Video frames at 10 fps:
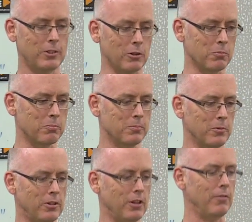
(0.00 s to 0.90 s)
To
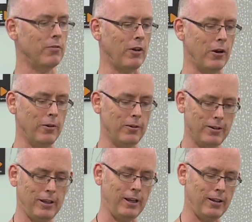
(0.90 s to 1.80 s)
receive the phone
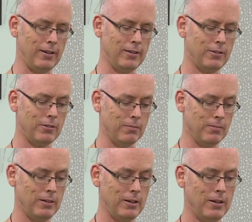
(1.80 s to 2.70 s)
and
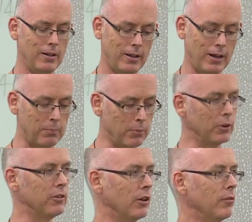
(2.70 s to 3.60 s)

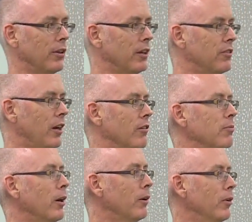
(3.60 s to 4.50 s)
put yourself in that state of
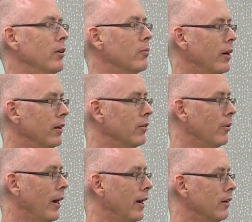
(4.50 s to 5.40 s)
mind where you're ready
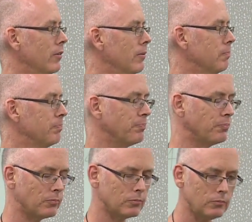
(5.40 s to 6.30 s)
to act.
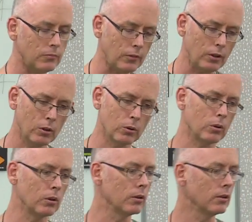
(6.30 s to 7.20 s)

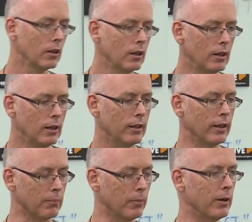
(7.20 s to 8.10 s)
Or...
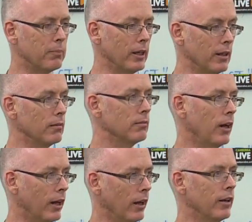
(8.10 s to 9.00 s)
it might be,
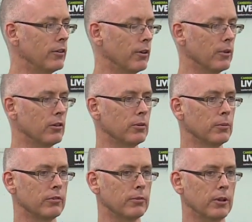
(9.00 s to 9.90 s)
I did something
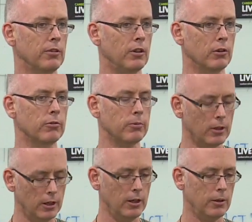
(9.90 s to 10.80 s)
similar for myself,
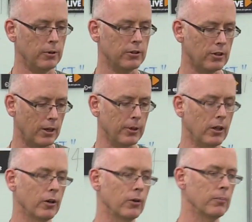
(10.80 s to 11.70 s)
but it's coming
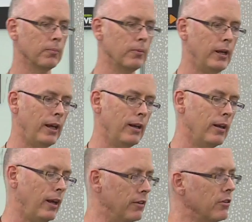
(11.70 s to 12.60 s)
home,
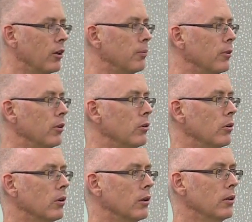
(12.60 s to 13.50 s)
and as I open the
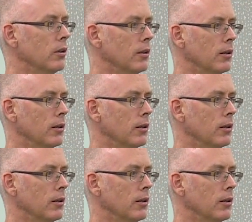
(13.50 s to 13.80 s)
door,